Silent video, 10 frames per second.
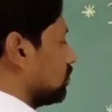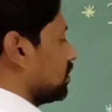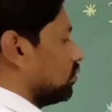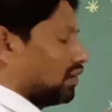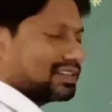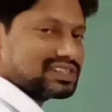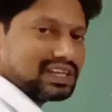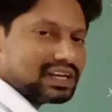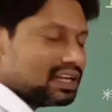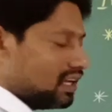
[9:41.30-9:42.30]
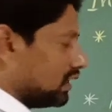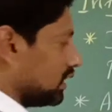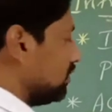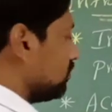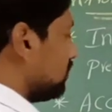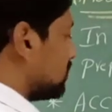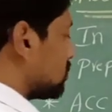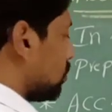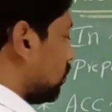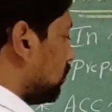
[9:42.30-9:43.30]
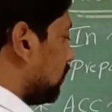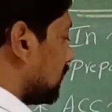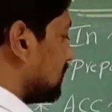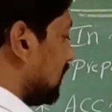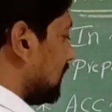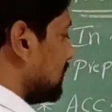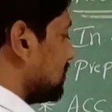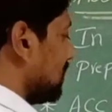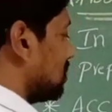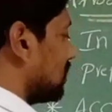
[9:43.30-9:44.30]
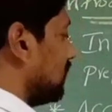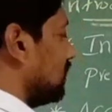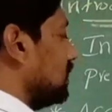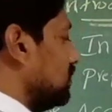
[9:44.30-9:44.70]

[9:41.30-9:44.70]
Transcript: What, sir? In vitro fertilization.